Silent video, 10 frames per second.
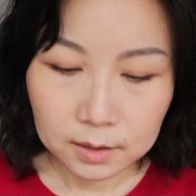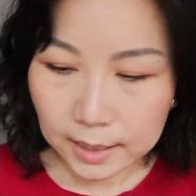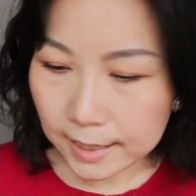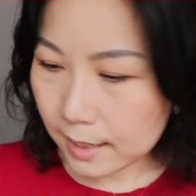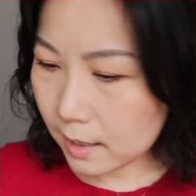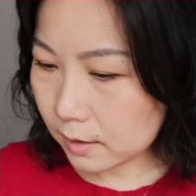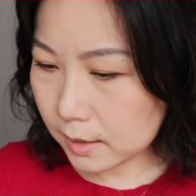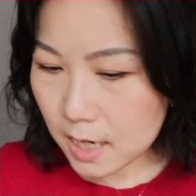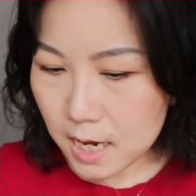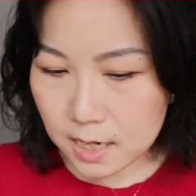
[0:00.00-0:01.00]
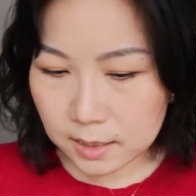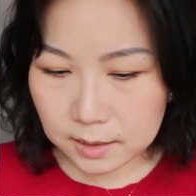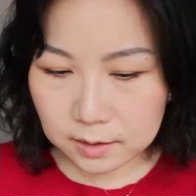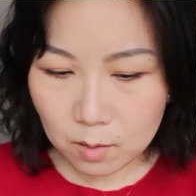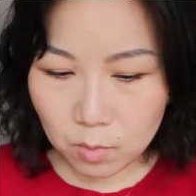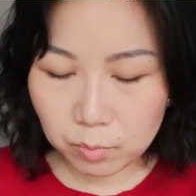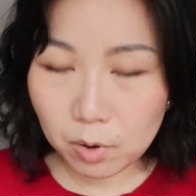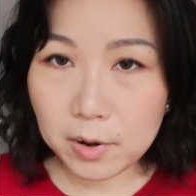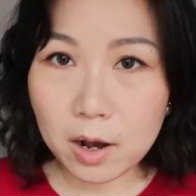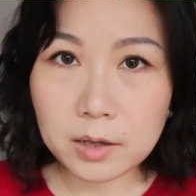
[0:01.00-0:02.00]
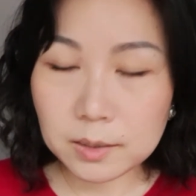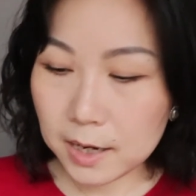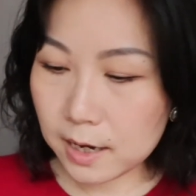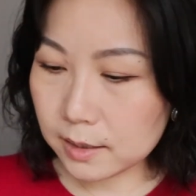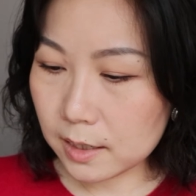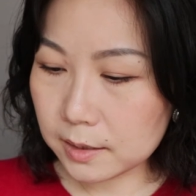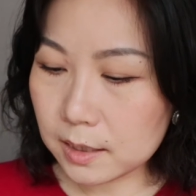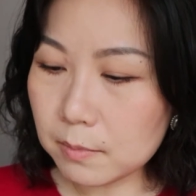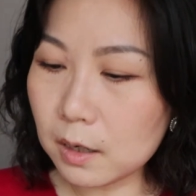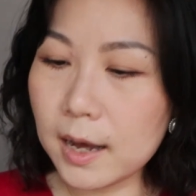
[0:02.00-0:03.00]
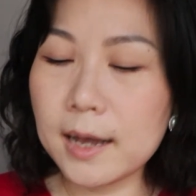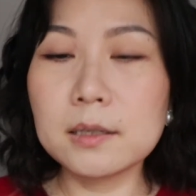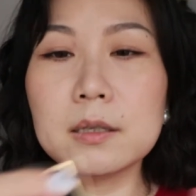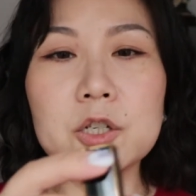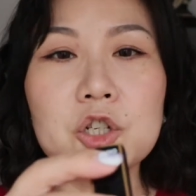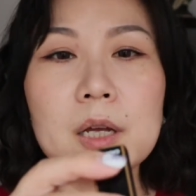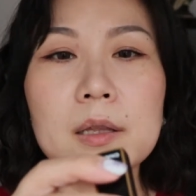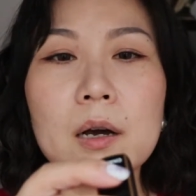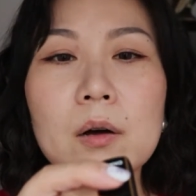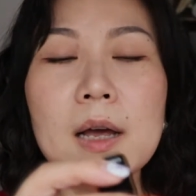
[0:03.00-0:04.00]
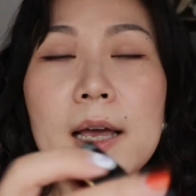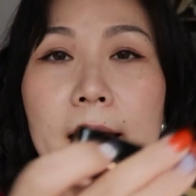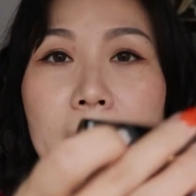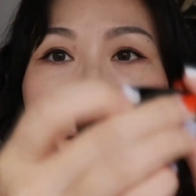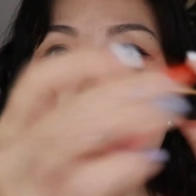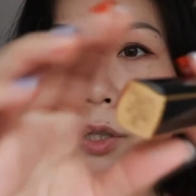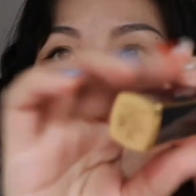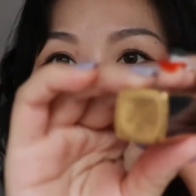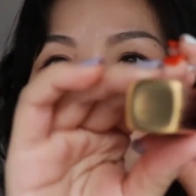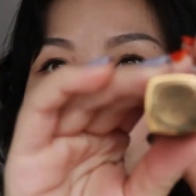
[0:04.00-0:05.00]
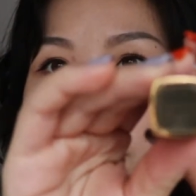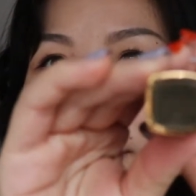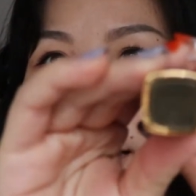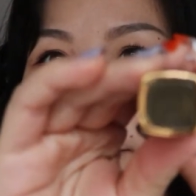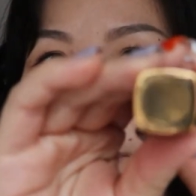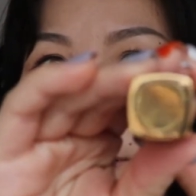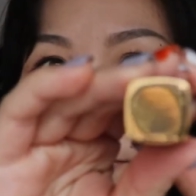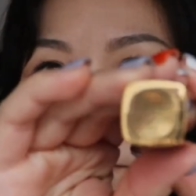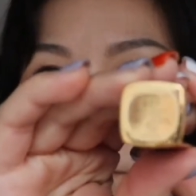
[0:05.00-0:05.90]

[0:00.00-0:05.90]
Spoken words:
It is, someone probably asked me, is it similar as this Chanel 807?